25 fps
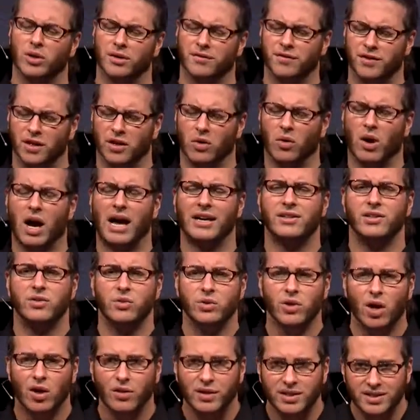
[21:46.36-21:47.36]
workflow. I do
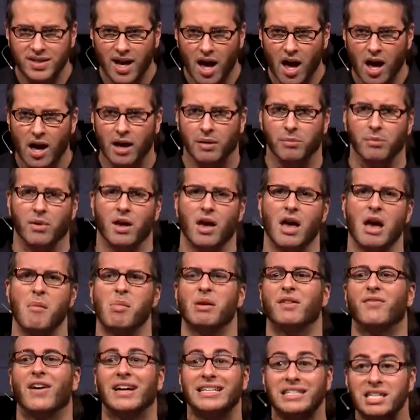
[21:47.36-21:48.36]
it all the time.
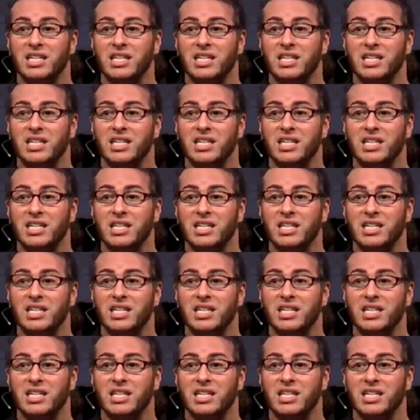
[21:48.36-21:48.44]
But if I